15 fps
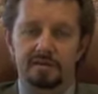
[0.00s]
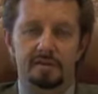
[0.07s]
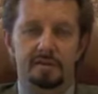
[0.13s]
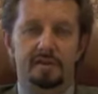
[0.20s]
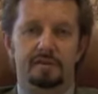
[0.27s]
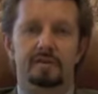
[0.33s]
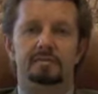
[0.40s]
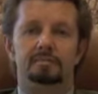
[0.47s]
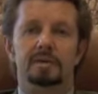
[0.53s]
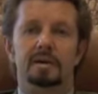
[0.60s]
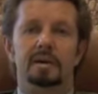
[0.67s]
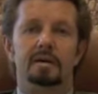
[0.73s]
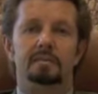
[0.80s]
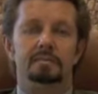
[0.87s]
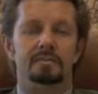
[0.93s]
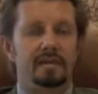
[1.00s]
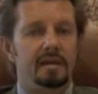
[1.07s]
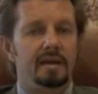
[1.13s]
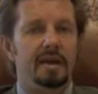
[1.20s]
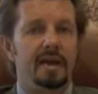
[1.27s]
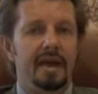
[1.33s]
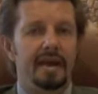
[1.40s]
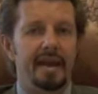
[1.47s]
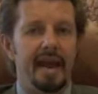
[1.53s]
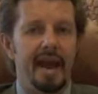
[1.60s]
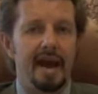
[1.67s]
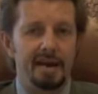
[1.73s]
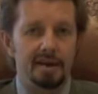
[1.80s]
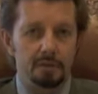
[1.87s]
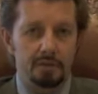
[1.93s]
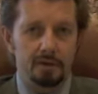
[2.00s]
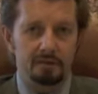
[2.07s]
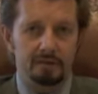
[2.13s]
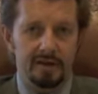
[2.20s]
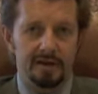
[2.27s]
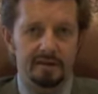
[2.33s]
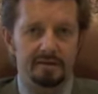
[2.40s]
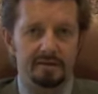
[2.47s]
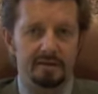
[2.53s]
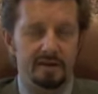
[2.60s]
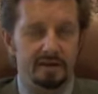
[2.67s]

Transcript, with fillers: so that this becomes an annual event,